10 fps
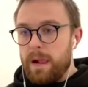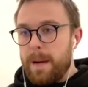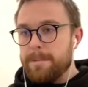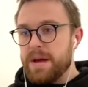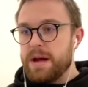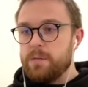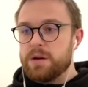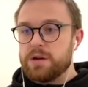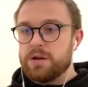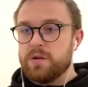But I
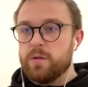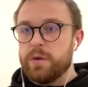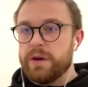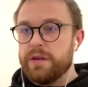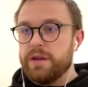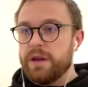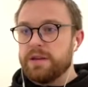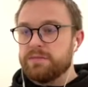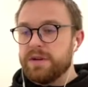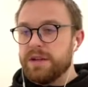want to go with
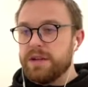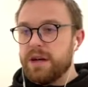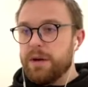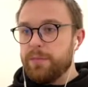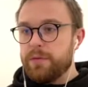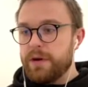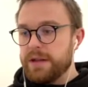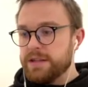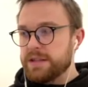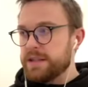as many
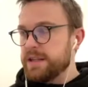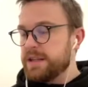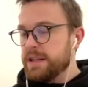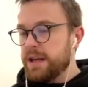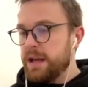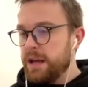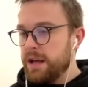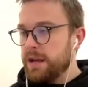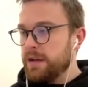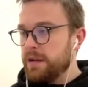upgrades as I
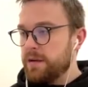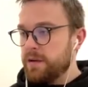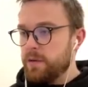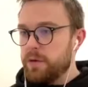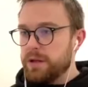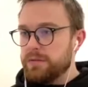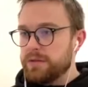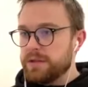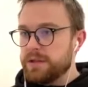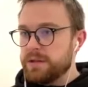can while I'm
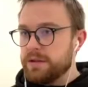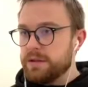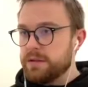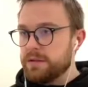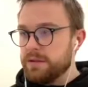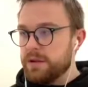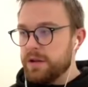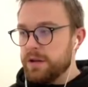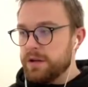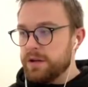still
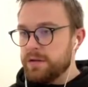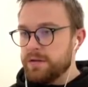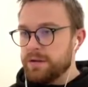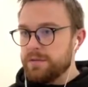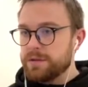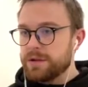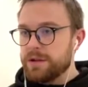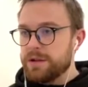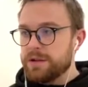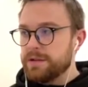young, I was
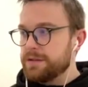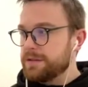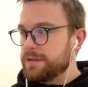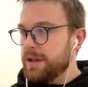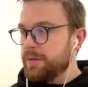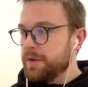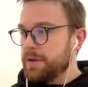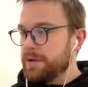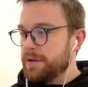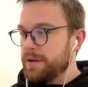gonna say,
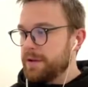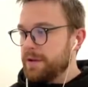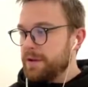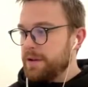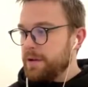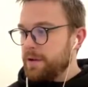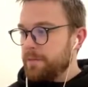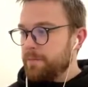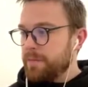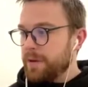but
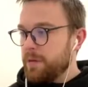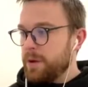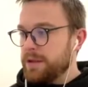while